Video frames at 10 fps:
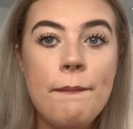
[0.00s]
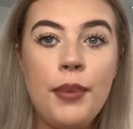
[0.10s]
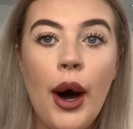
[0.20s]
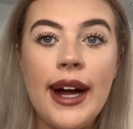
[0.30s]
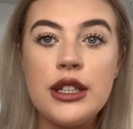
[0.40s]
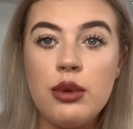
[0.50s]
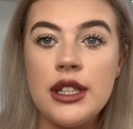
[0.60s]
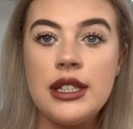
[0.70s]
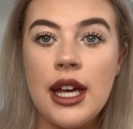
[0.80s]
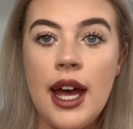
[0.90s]
But I just
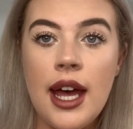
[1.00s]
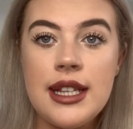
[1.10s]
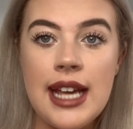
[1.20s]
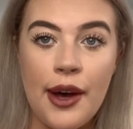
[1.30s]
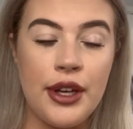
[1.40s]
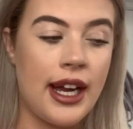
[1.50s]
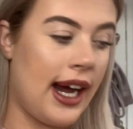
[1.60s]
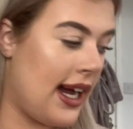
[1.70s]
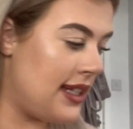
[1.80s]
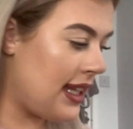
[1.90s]
wanted to tell you
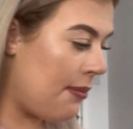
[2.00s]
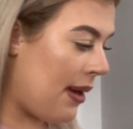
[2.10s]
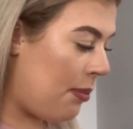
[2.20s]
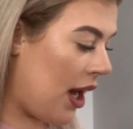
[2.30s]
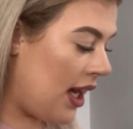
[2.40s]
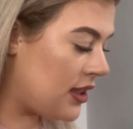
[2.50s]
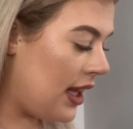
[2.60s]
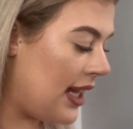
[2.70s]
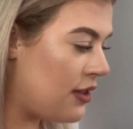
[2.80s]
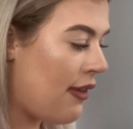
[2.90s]
guys that my parcel
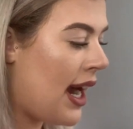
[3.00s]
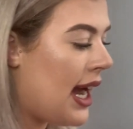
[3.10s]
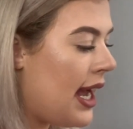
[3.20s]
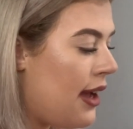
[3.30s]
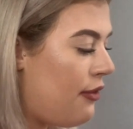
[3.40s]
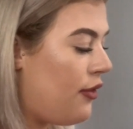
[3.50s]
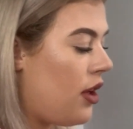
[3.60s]
has arrived.